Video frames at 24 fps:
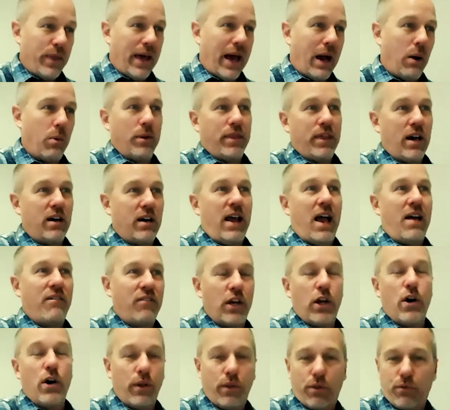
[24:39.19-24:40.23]
that without having
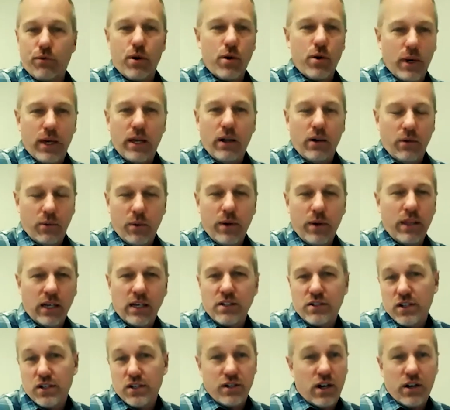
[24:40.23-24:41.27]
gone through it really
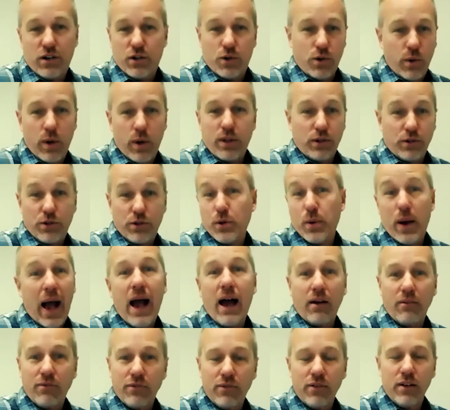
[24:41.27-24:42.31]
is to talk to others who
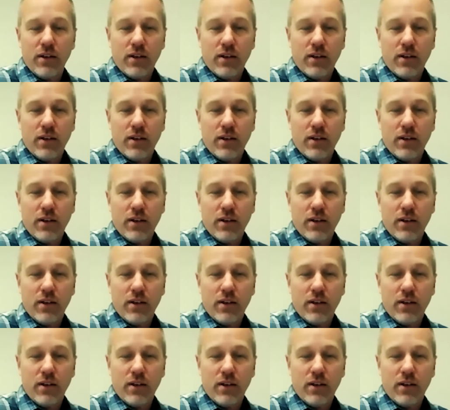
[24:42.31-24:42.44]
have.